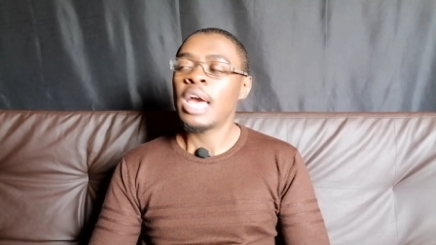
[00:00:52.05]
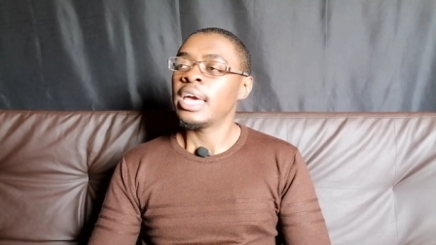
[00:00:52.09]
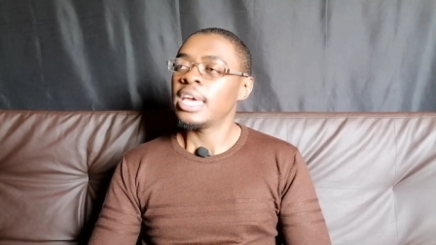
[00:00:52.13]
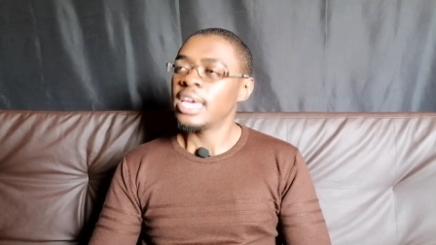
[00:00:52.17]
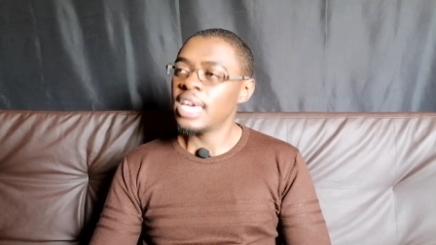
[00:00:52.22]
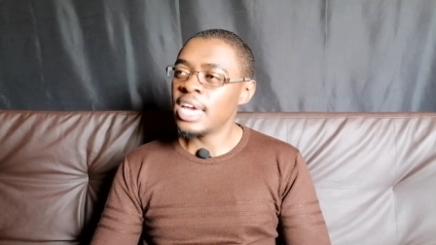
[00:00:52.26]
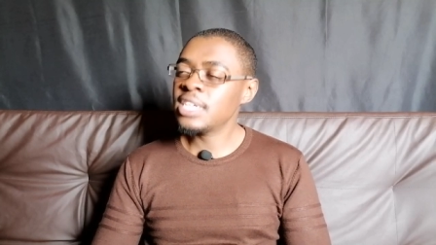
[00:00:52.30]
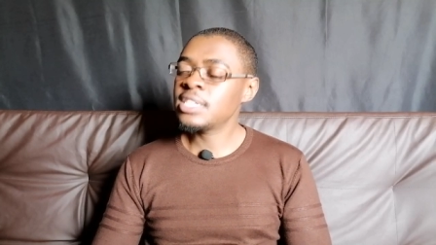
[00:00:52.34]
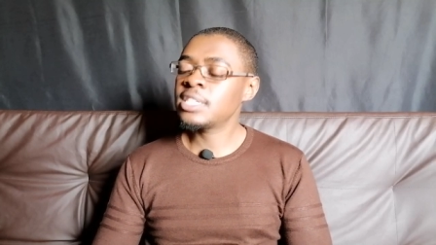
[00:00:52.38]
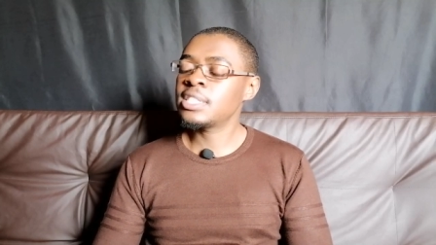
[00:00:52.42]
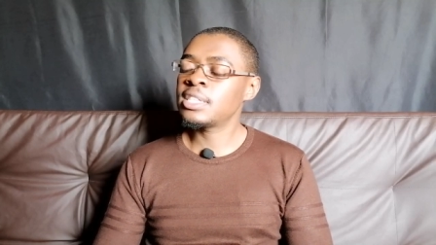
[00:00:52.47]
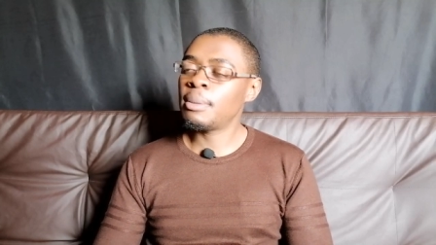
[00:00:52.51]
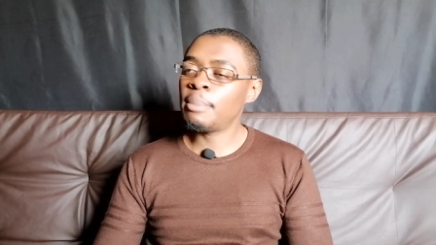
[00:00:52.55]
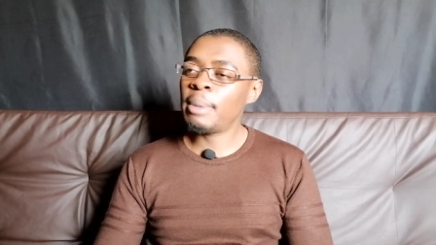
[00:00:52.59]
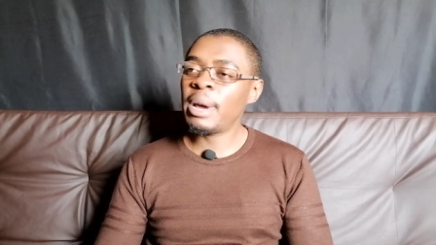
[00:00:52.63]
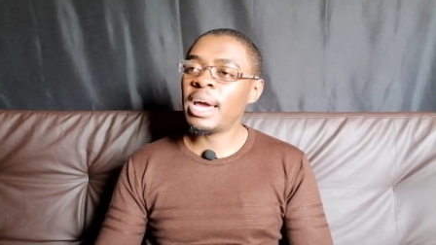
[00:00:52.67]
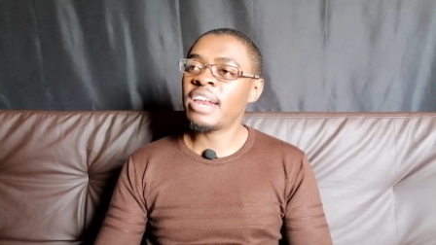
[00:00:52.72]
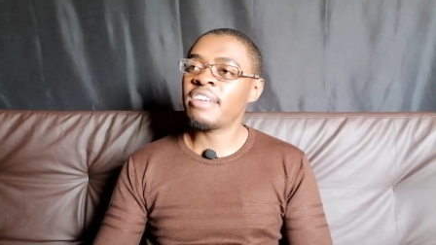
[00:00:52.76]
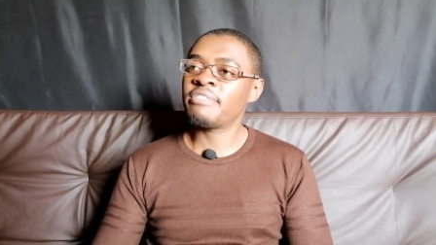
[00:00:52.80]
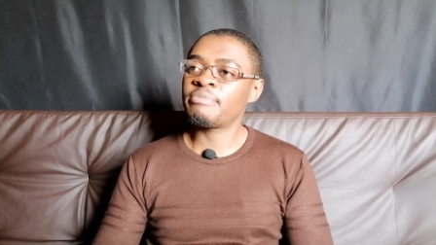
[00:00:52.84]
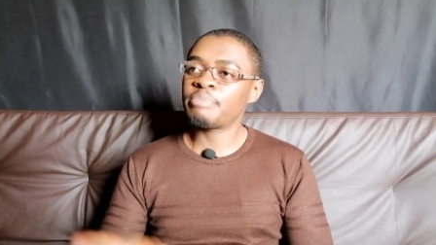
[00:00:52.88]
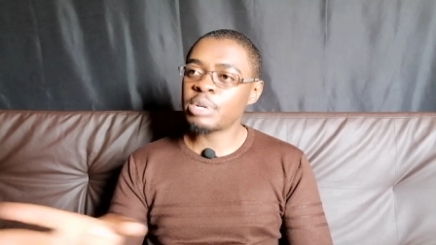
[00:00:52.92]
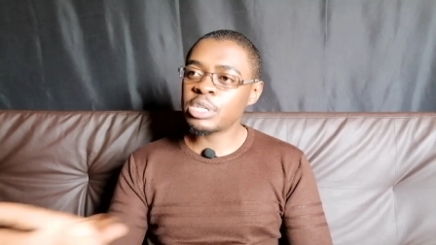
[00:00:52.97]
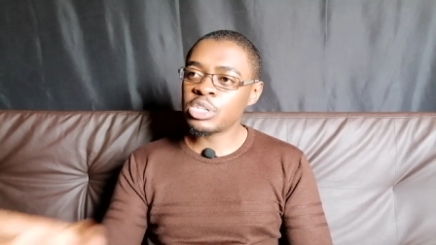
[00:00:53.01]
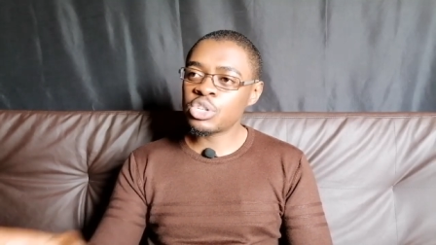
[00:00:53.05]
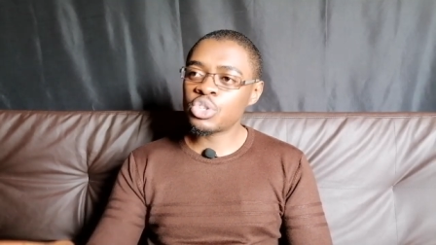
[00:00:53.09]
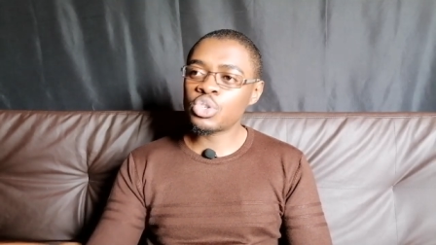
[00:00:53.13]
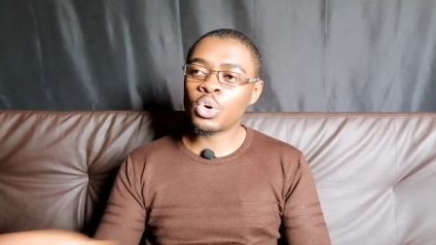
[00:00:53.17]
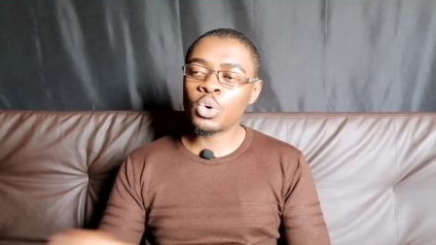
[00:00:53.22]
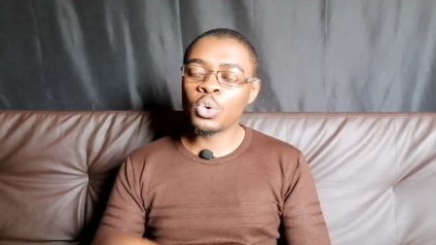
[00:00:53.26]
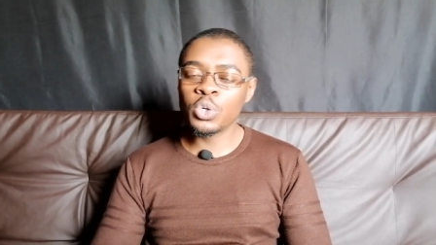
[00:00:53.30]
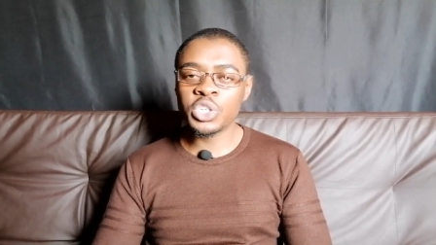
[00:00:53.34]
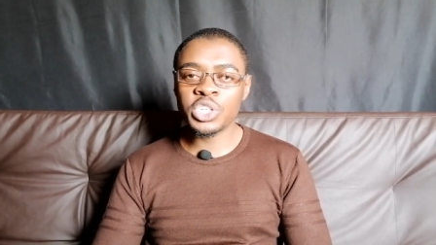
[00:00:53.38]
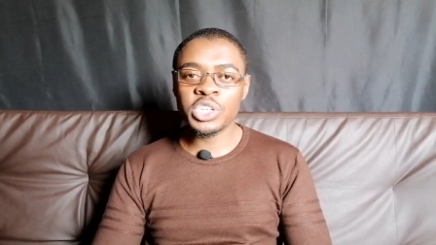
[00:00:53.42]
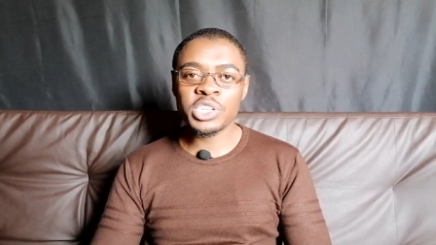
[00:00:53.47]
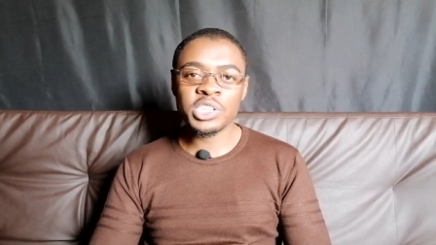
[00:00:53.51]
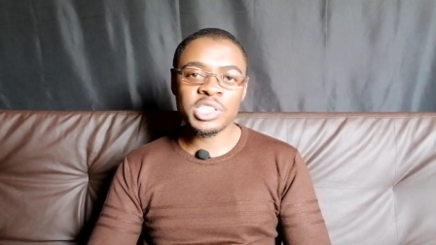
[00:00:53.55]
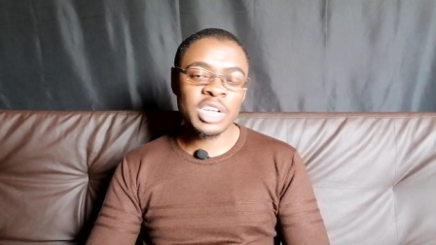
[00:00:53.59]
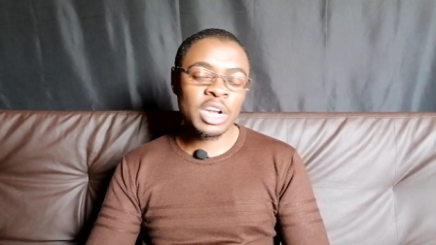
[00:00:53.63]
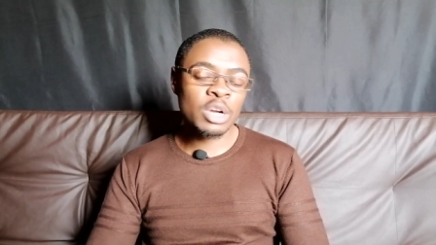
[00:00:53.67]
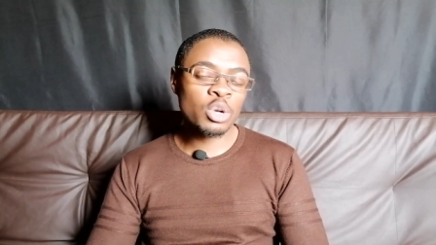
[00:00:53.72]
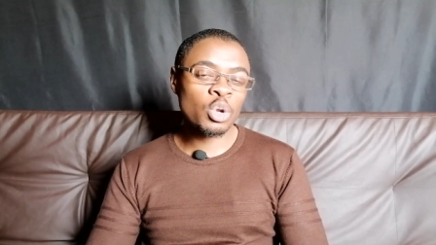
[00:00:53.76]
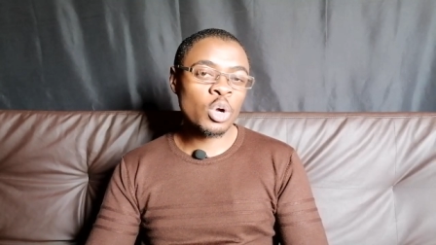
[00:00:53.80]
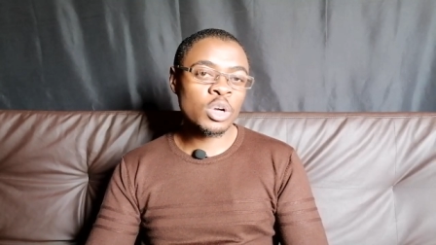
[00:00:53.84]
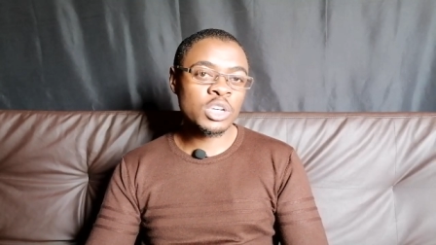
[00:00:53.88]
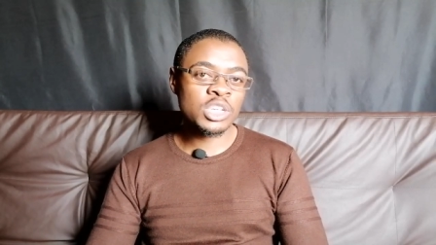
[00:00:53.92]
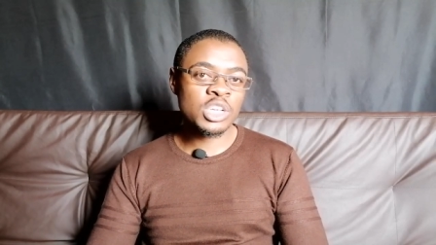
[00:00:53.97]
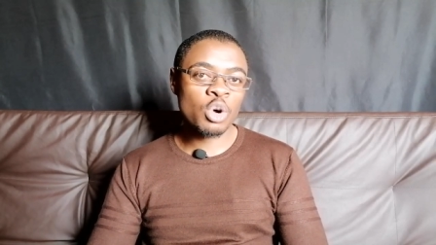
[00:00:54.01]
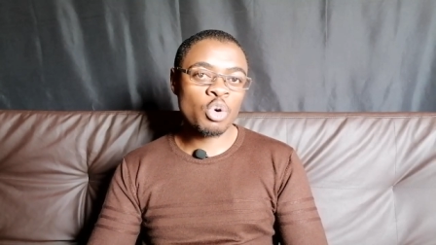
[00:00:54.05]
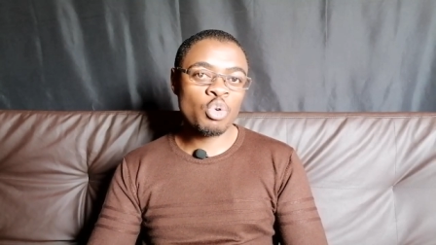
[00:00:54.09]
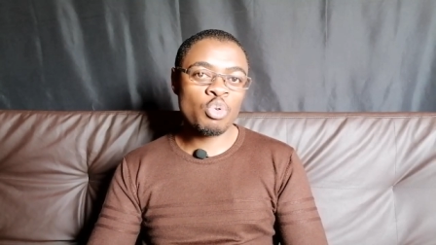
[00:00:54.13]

Yes, there might have been solutions that Dr.